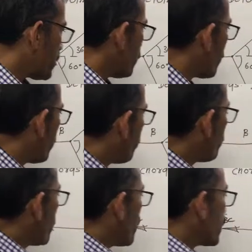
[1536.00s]
simple.
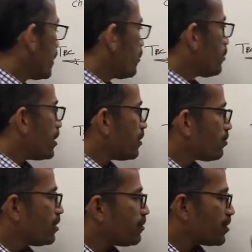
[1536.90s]
Again, whenever
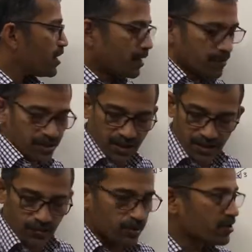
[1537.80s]
you will apply Lami's
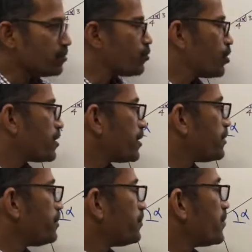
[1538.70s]
theorem, what is
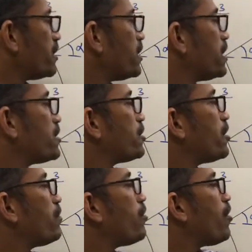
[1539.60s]
important?
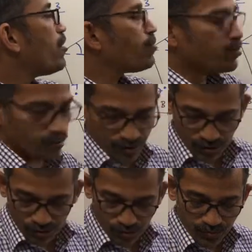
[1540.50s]
Nature of all
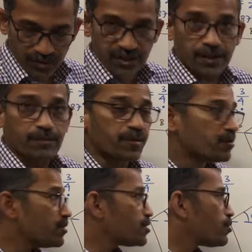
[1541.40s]
forces should be same.
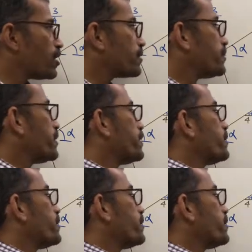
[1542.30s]
Means what?